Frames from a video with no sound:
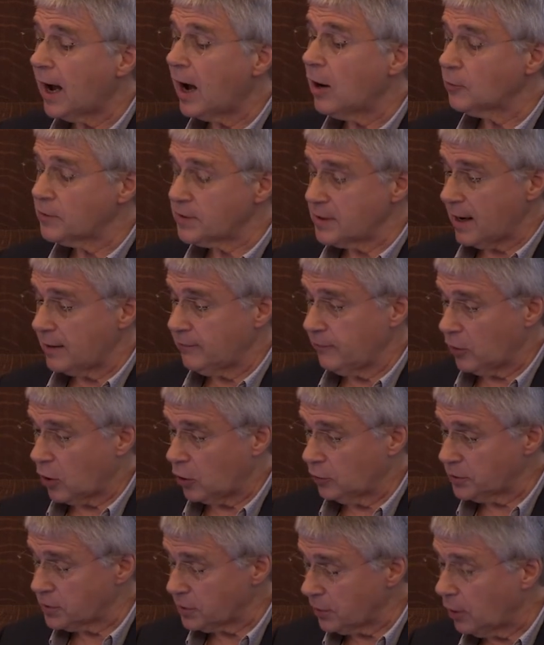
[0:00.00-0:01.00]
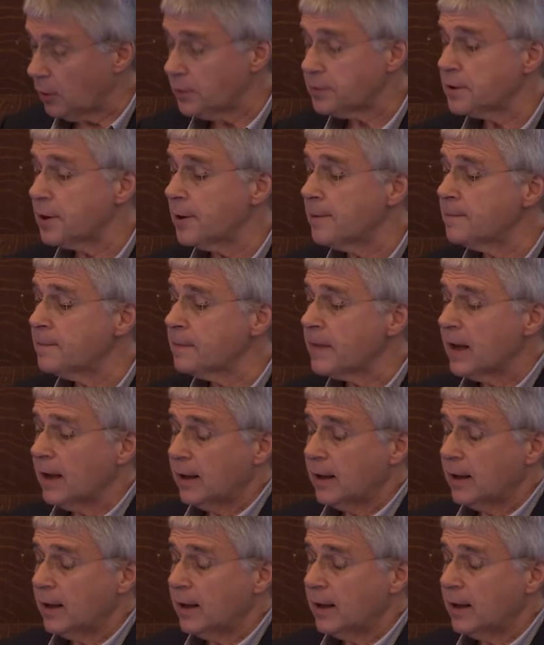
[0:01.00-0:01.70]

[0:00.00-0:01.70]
outside the consortium